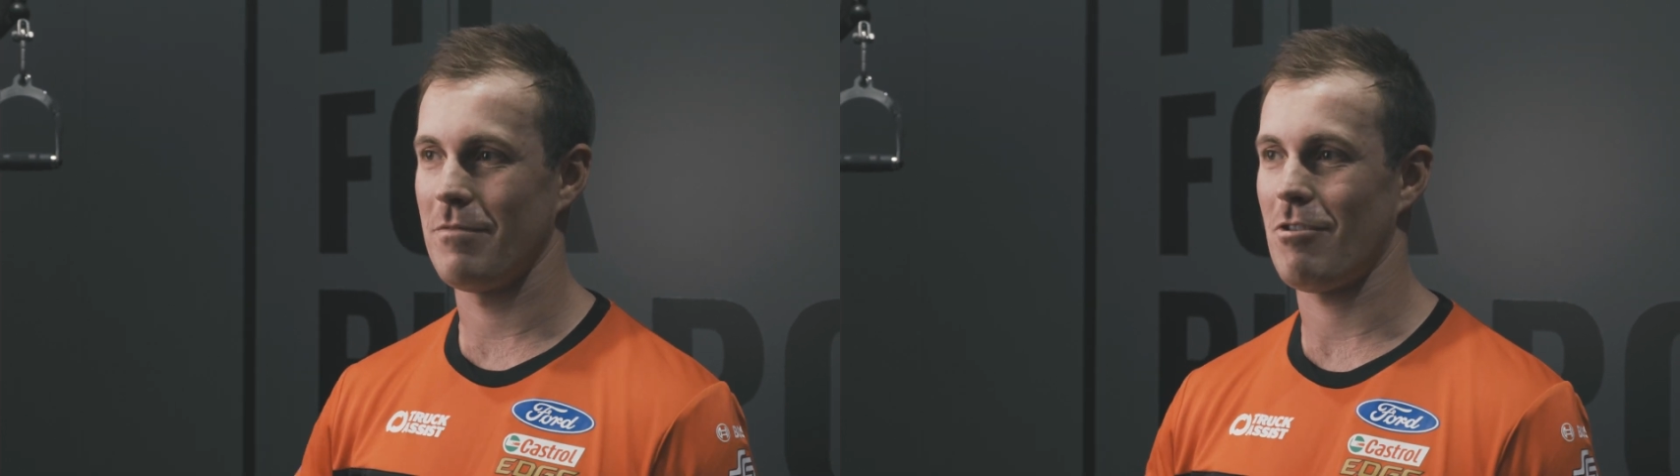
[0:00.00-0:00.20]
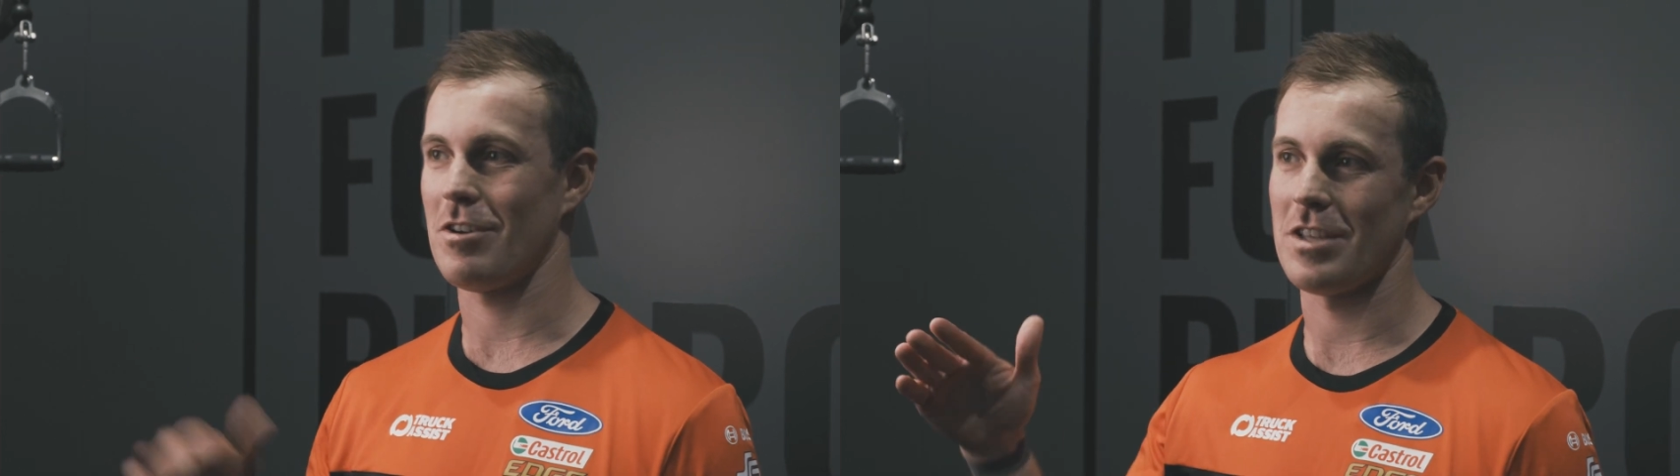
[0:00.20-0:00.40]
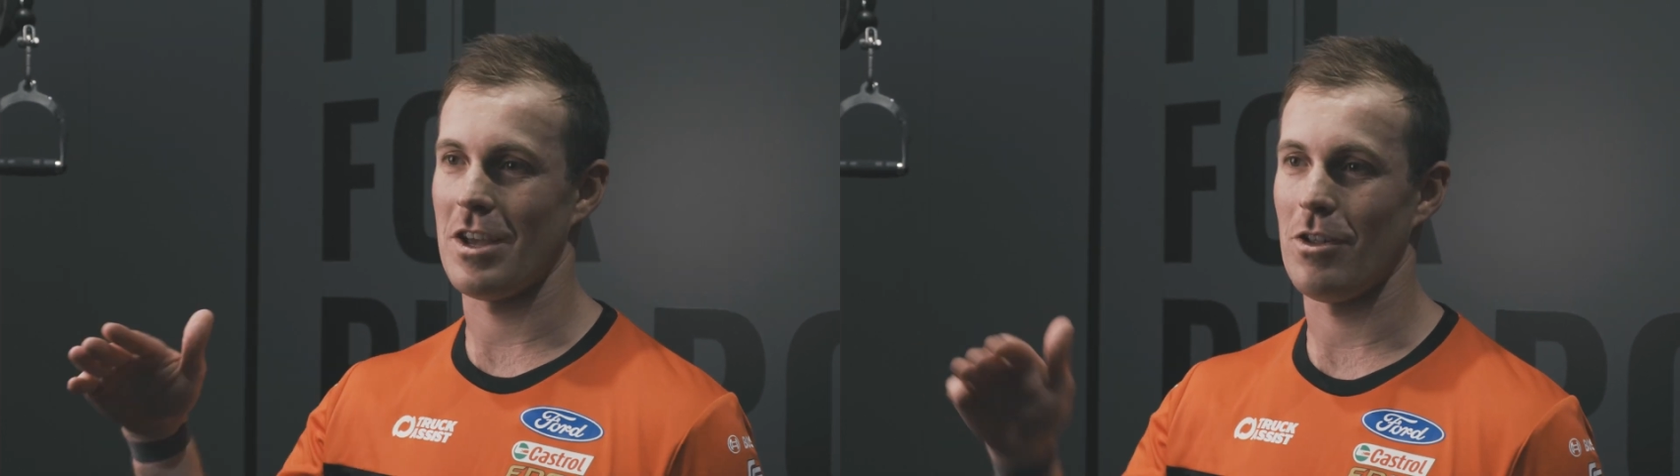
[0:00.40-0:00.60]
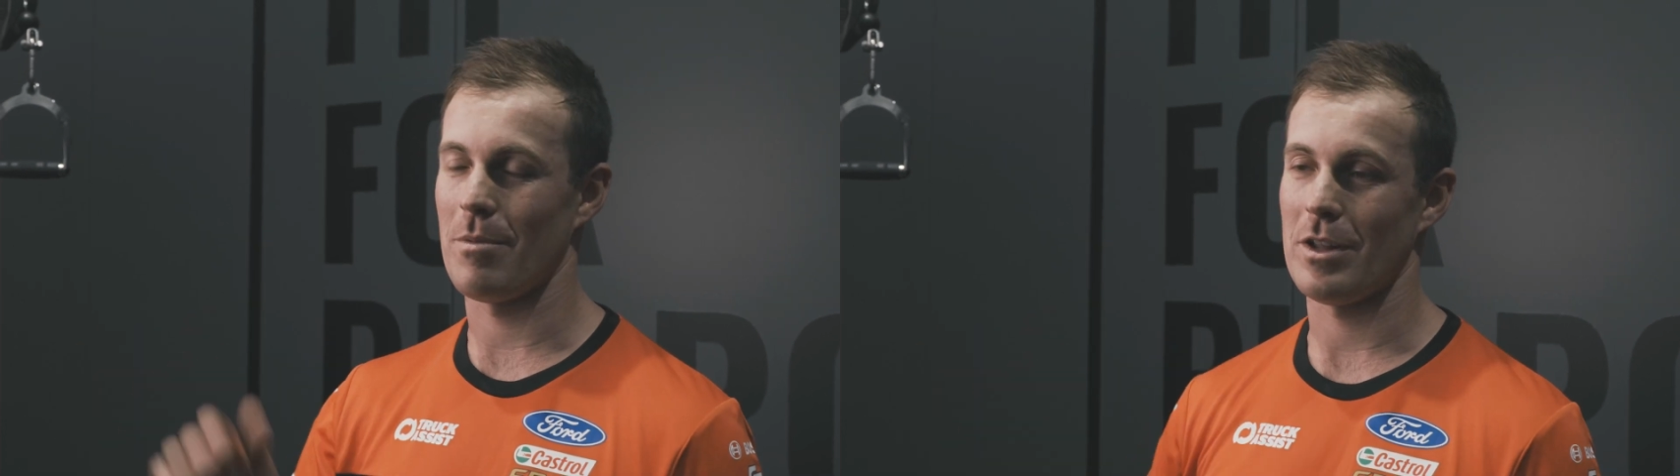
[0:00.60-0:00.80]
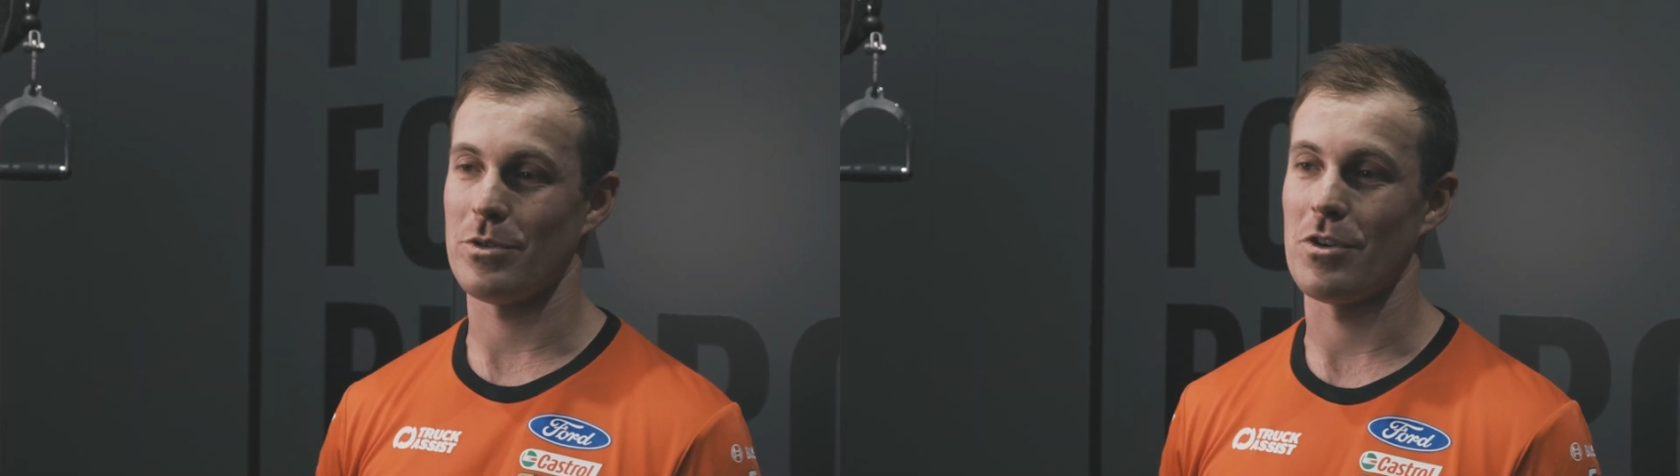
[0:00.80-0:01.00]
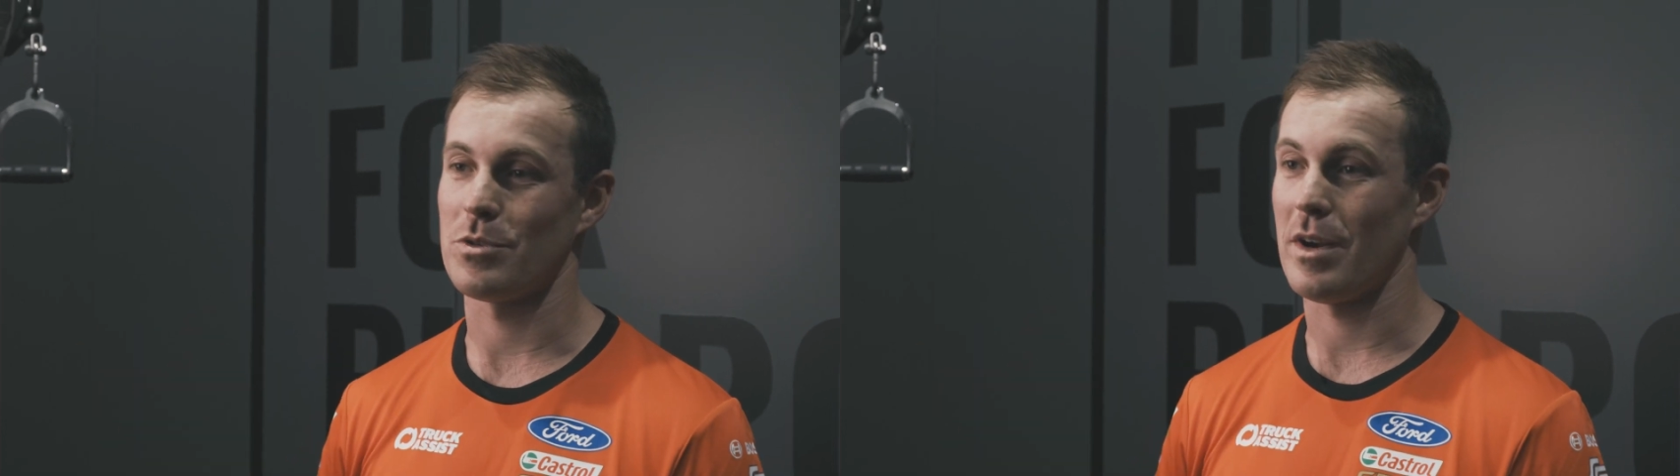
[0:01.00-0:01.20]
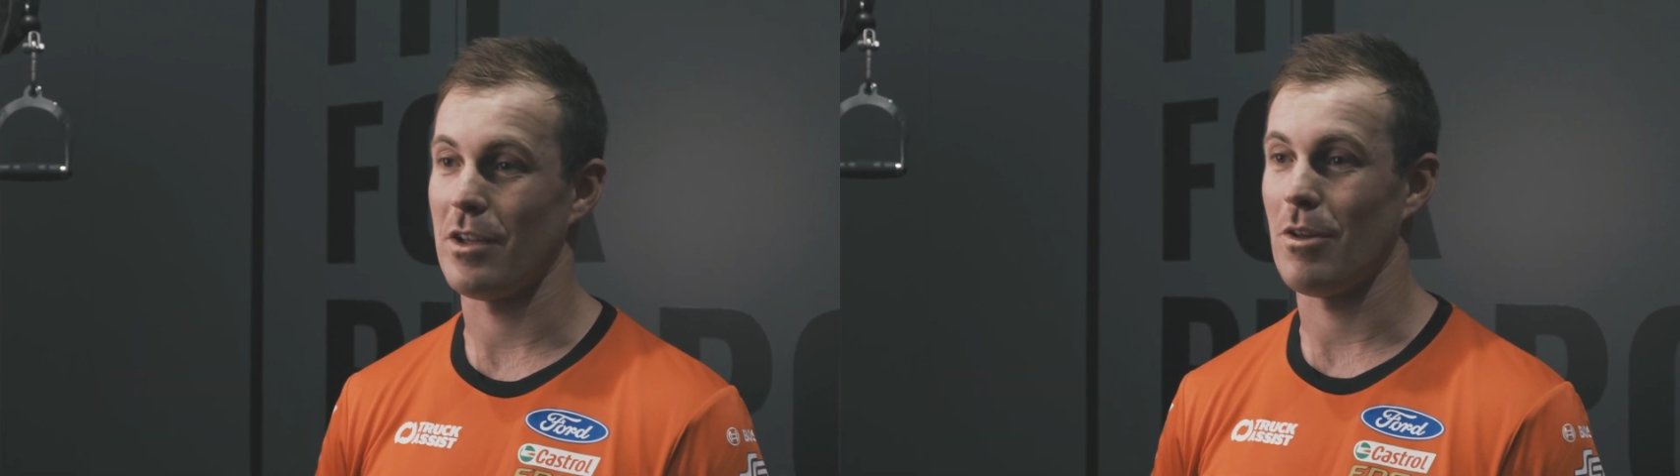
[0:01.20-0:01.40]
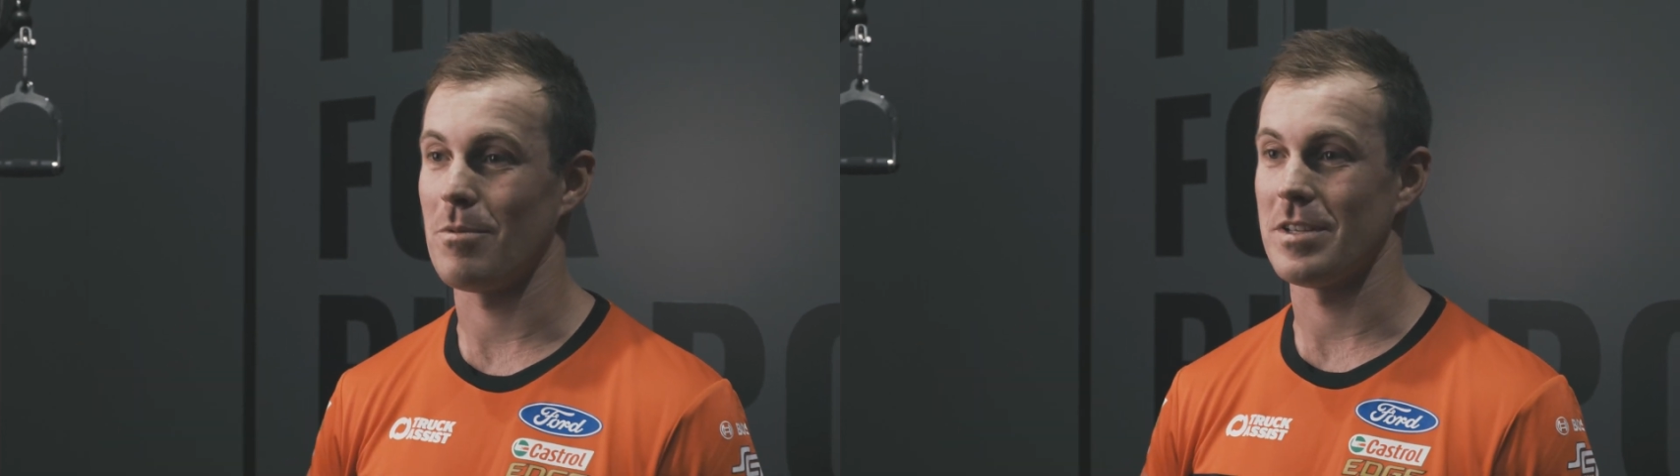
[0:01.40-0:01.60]
crest the hill at about 220
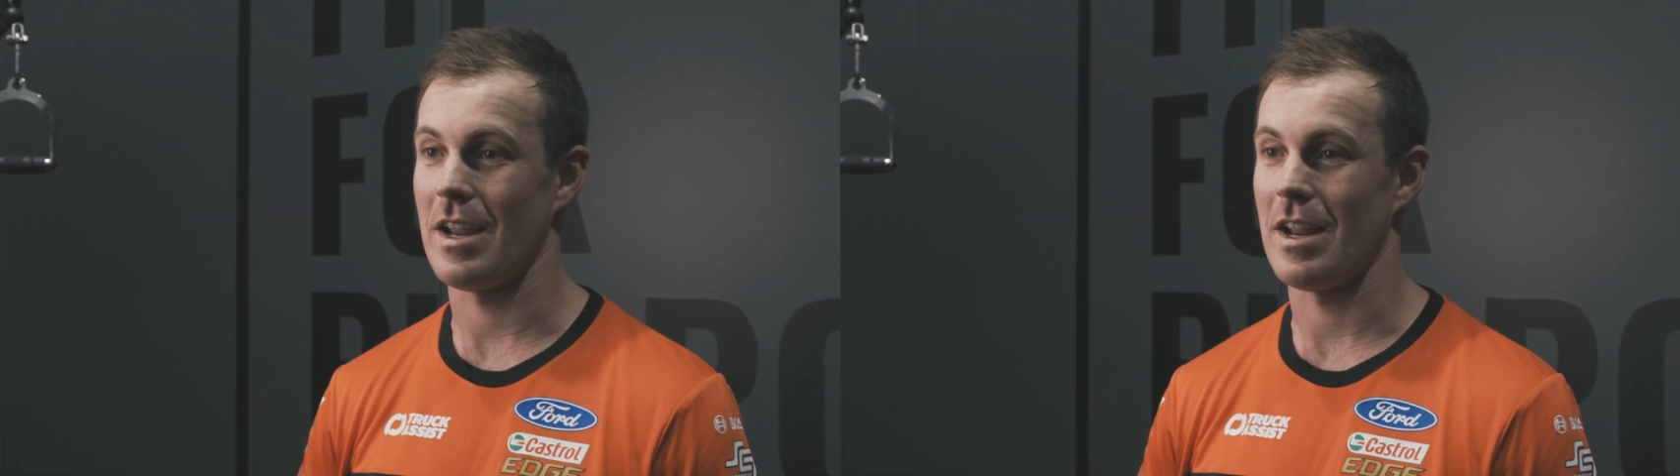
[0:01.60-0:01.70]
kilometres an